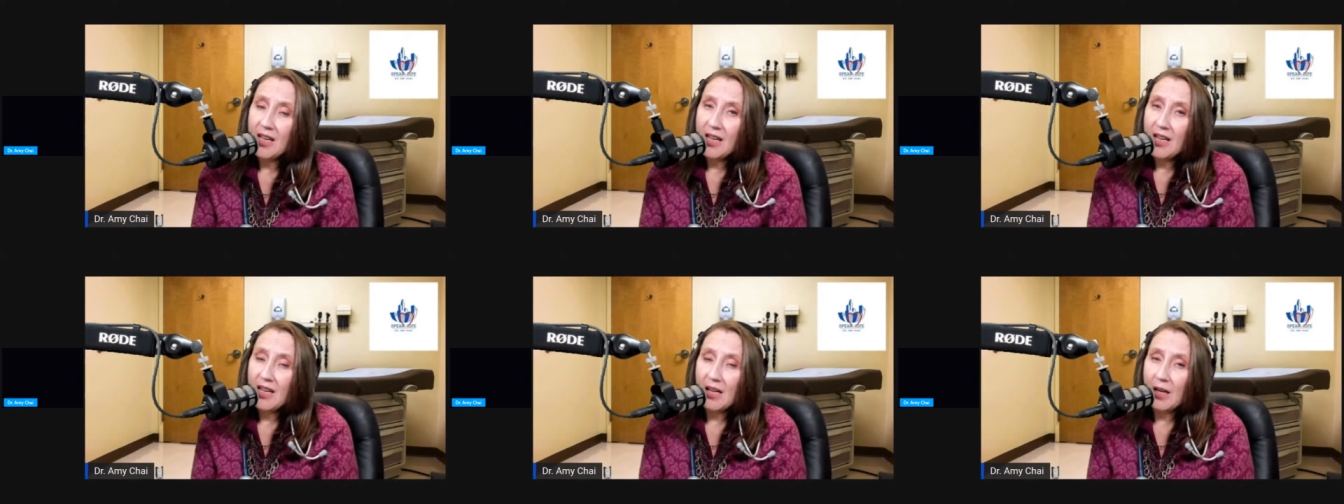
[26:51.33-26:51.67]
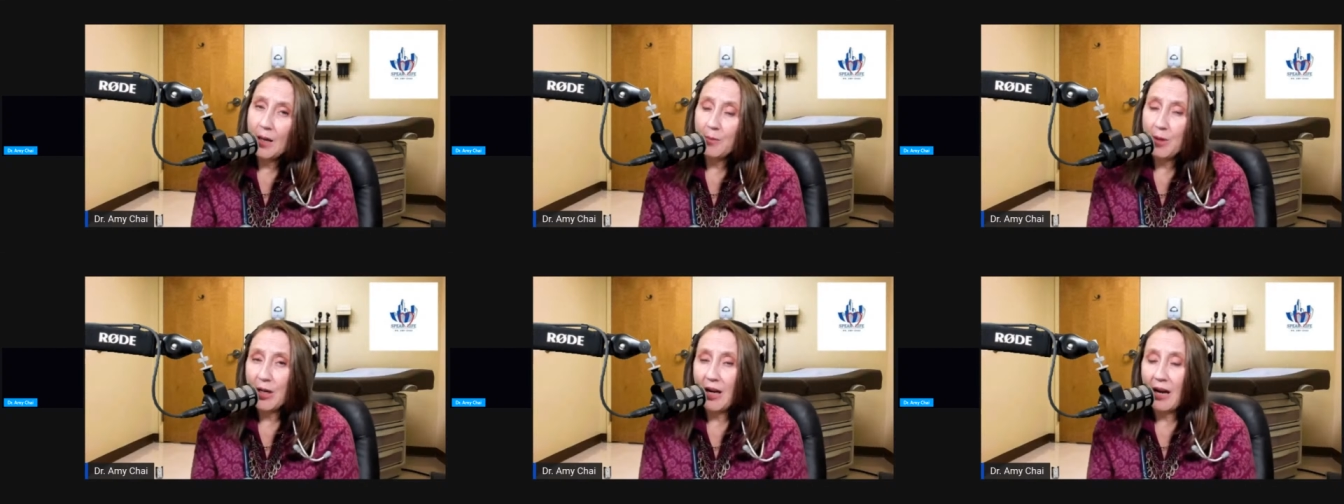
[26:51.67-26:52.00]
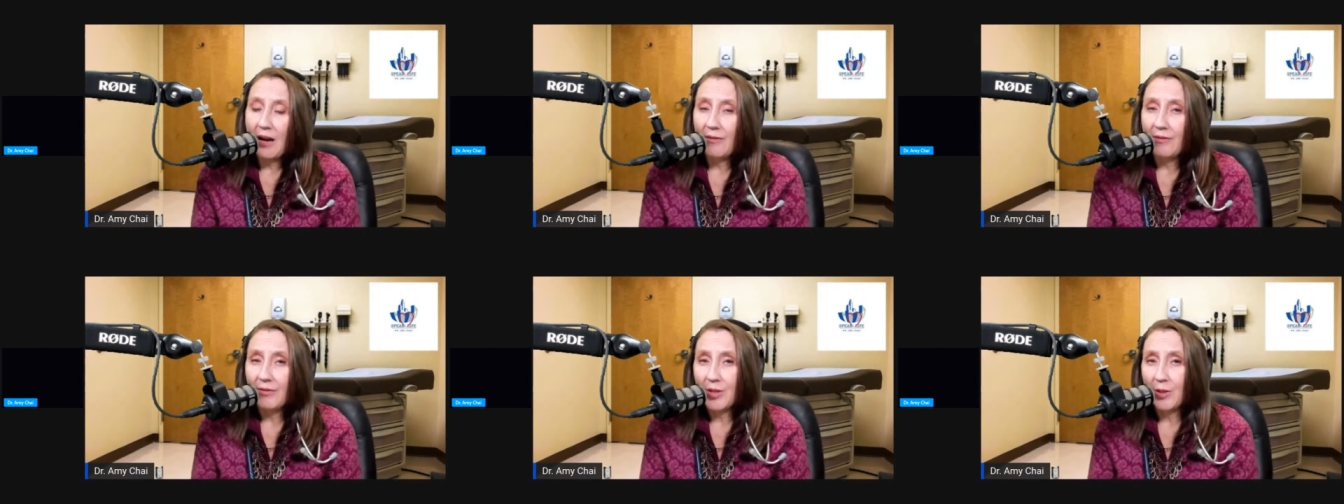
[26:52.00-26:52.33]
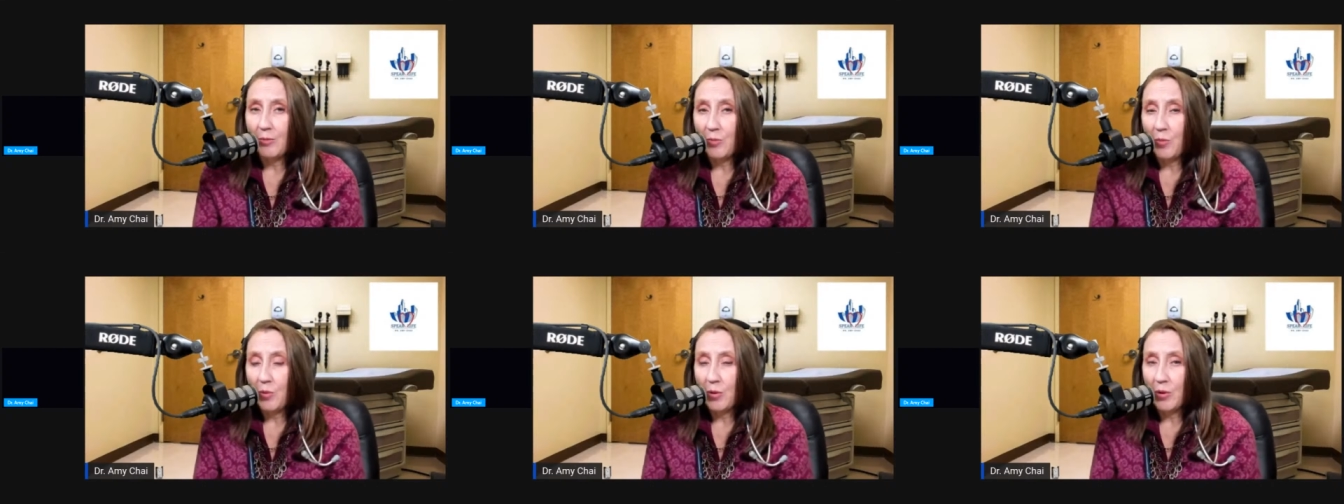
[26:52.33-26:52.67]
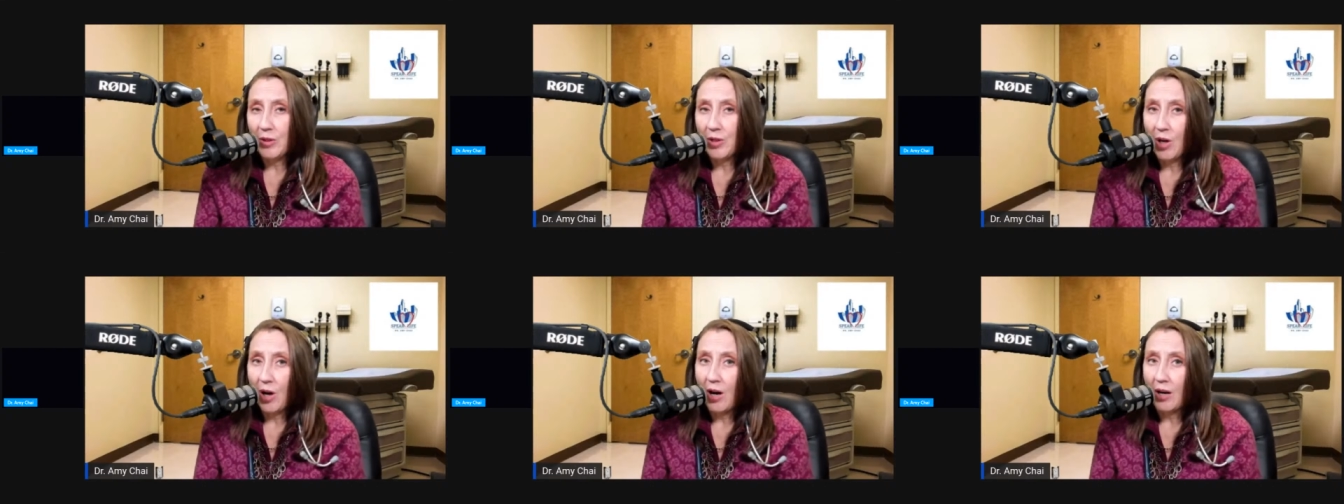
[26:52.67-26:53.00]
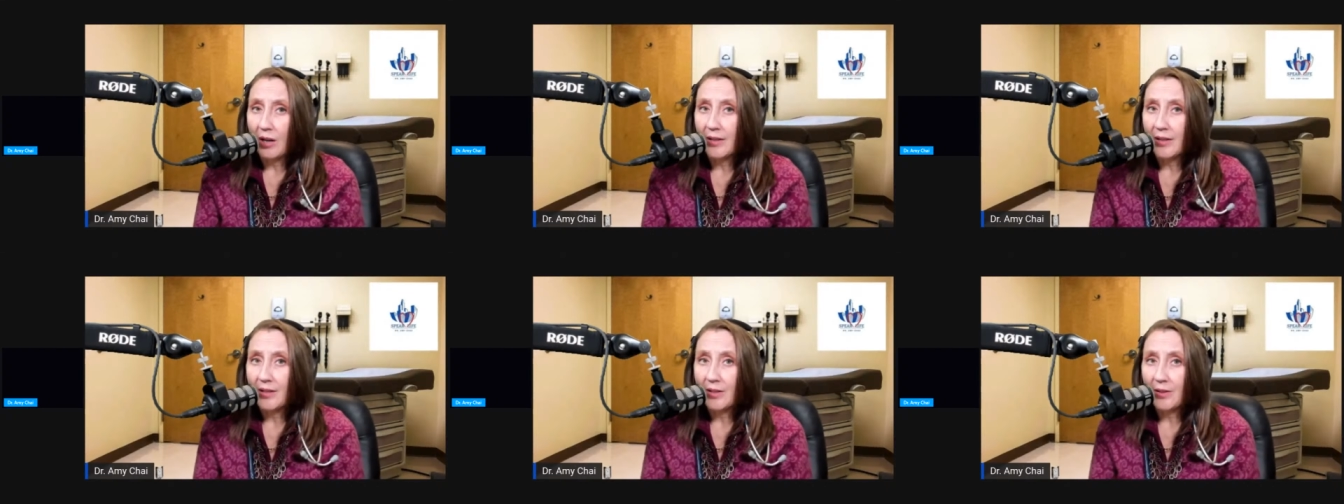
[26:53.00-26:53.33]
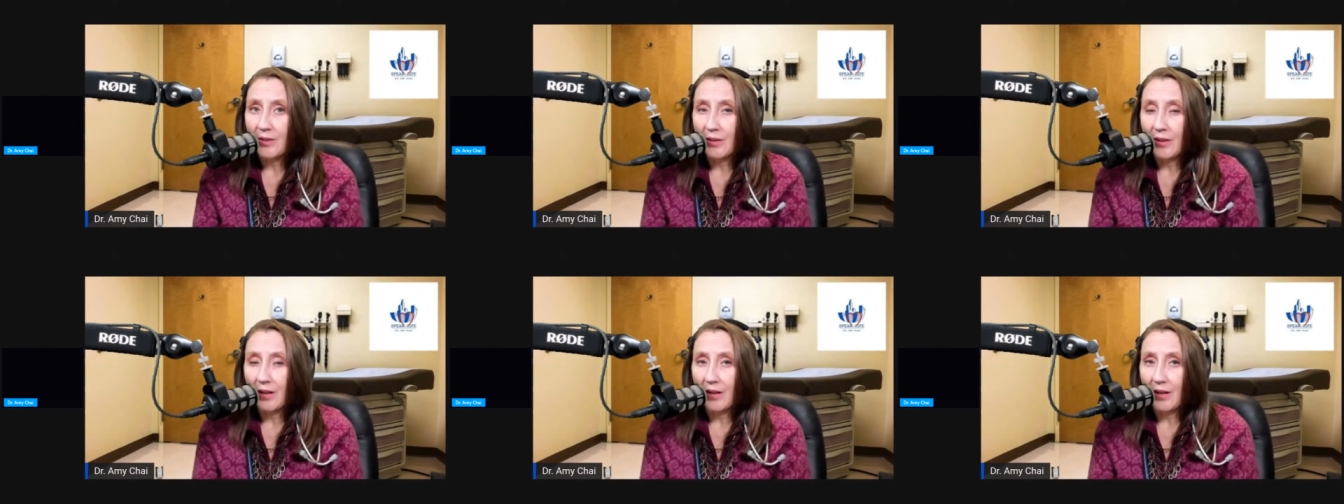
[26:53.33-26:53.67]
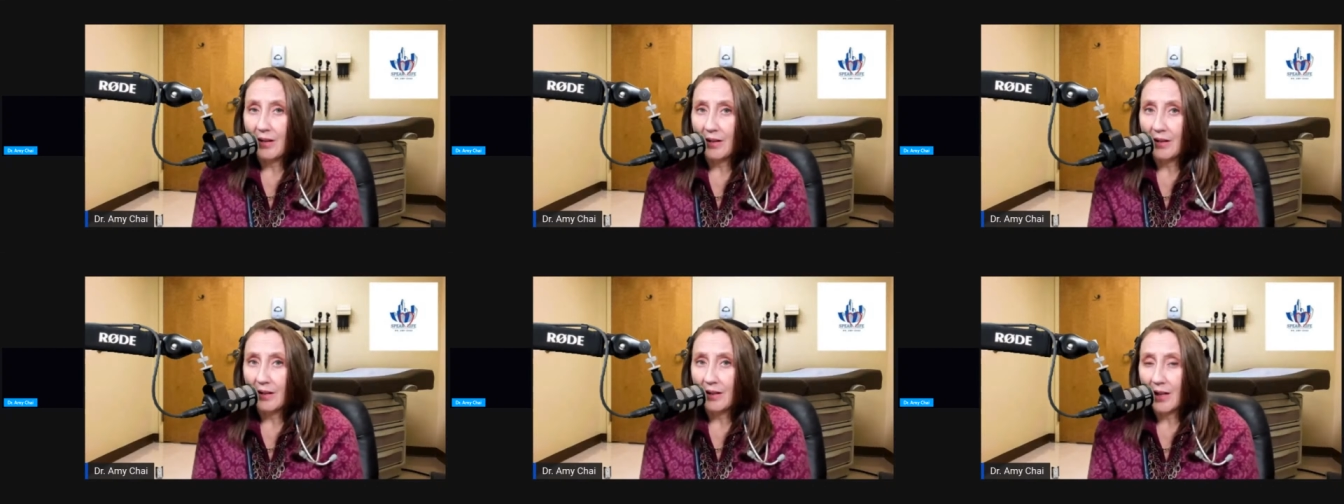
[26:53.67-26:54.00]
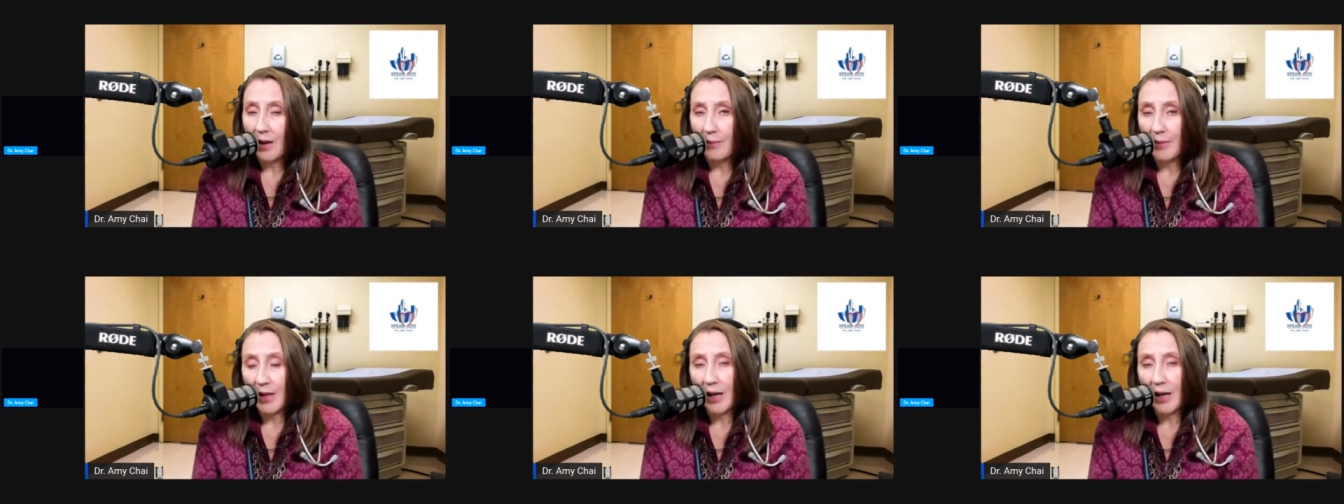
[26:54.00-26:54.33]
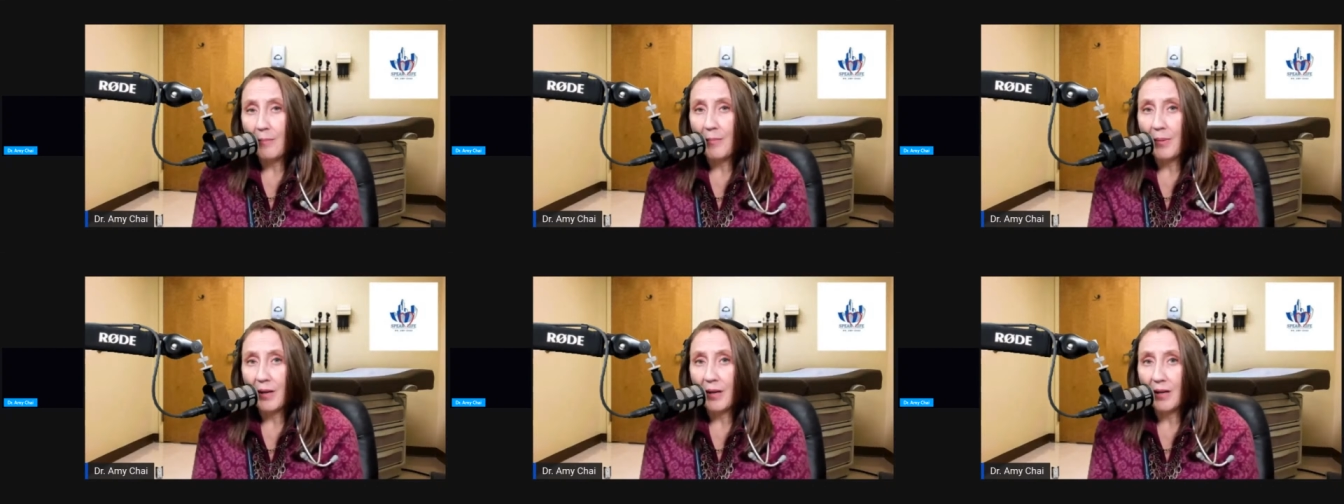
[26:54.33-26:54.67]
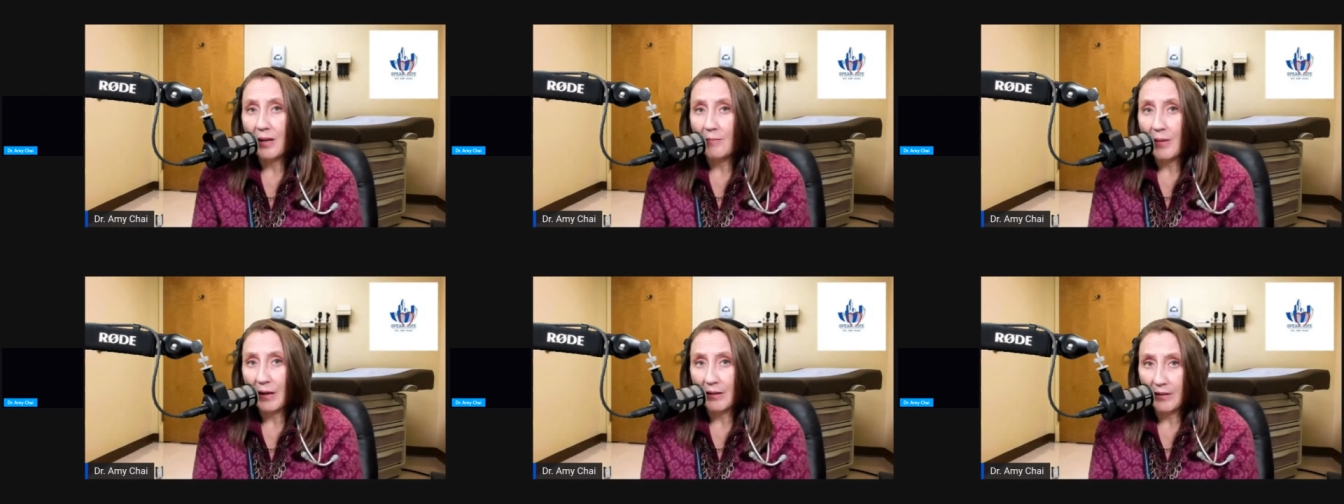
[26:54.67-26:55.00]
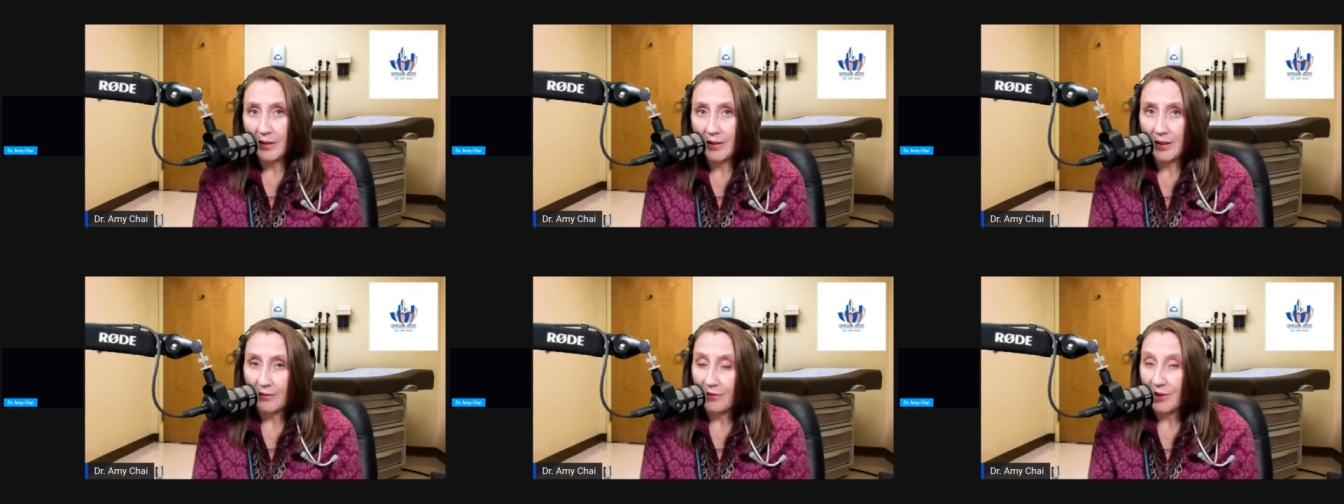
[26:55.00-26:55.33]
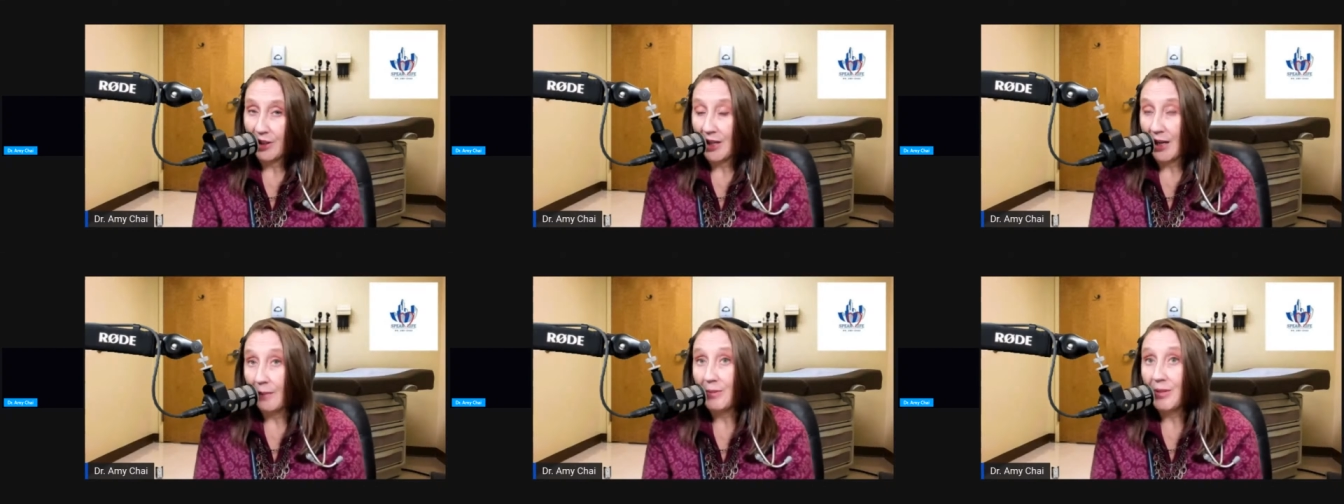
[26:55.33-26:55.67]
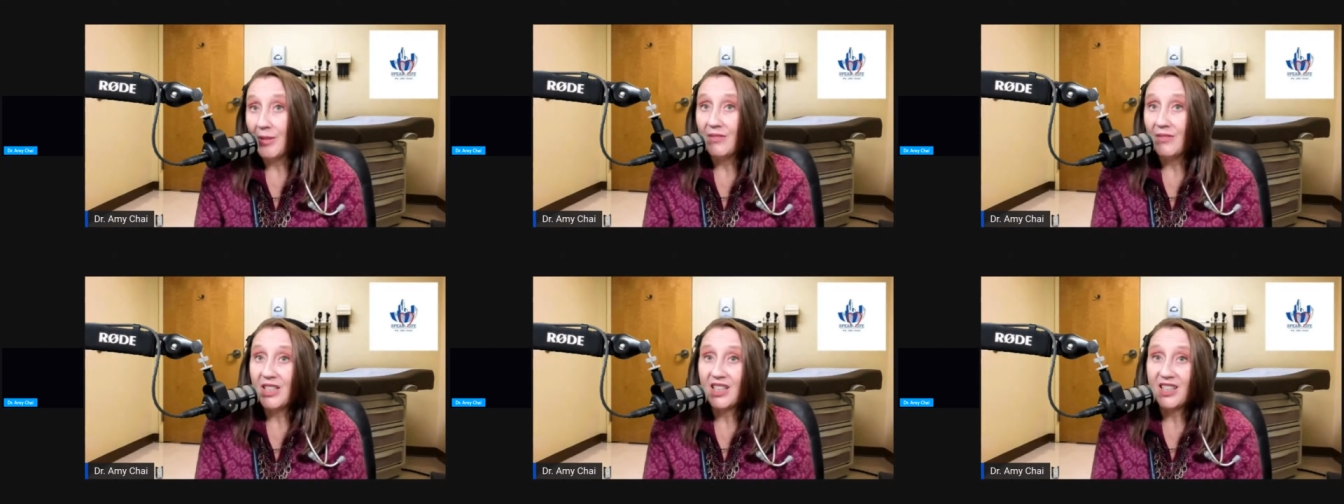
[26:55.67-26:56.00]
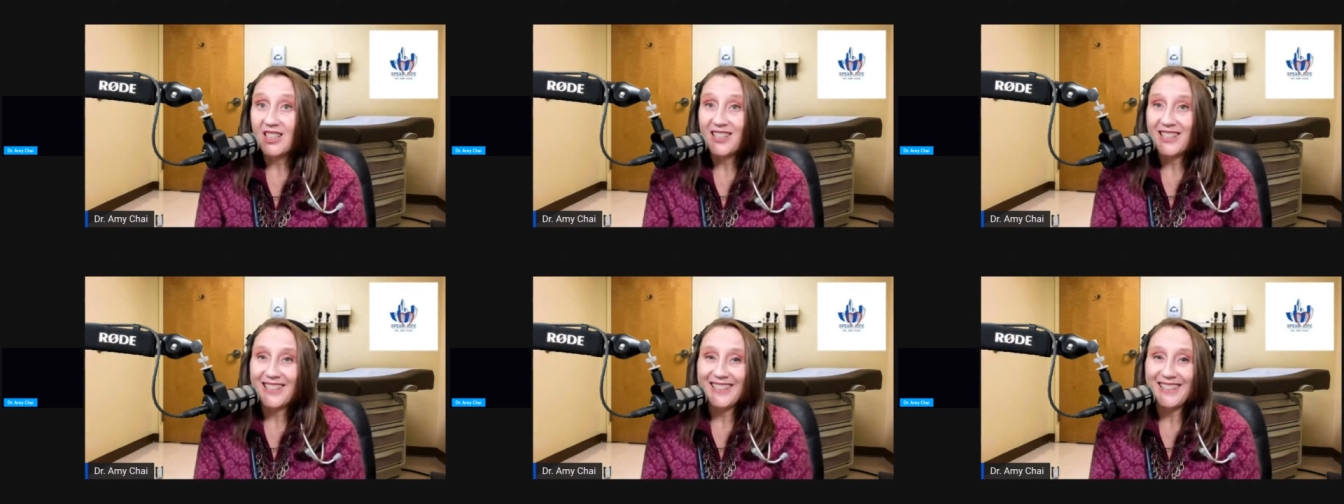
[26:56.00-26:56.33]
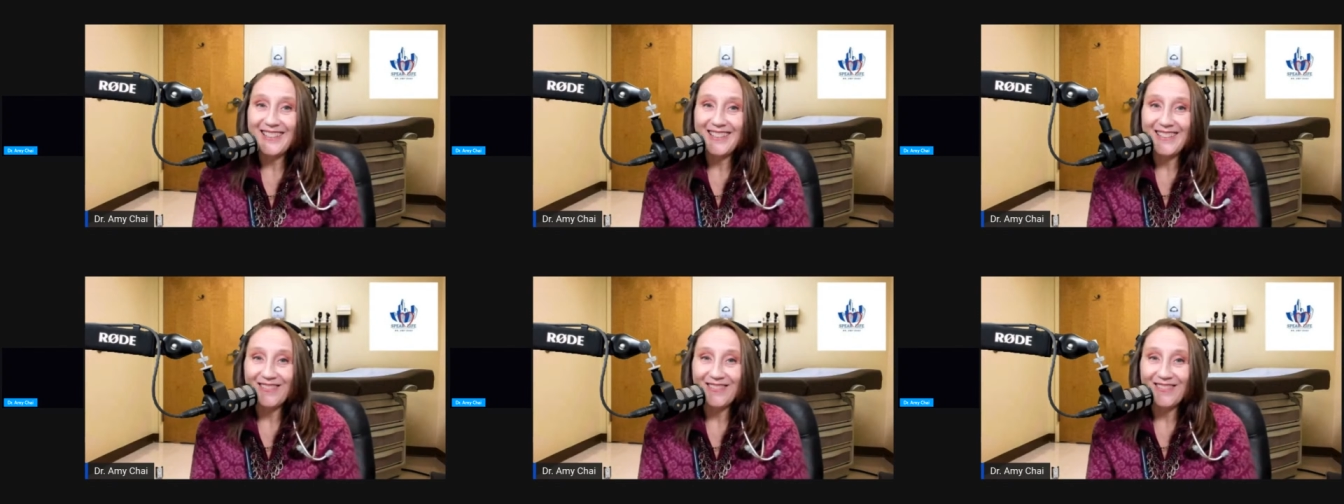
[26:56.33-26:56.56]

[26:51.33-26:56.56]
And I'm going to have some more talks coming up about different types of addiction.